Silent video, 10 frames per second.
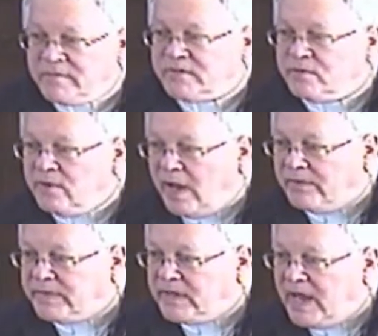
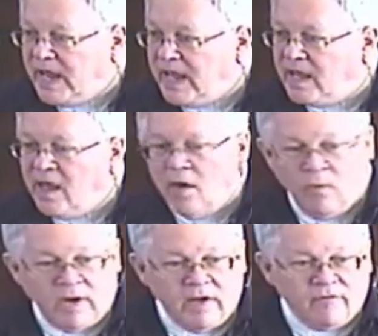throughout the day.
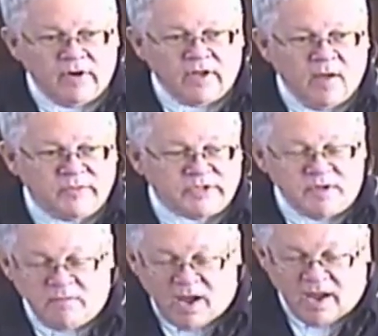Whenever it comes
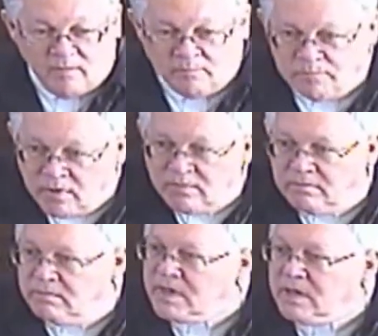to mind,
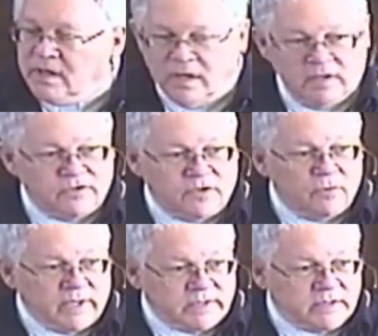boom,
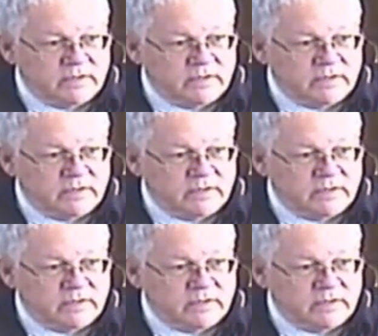do it.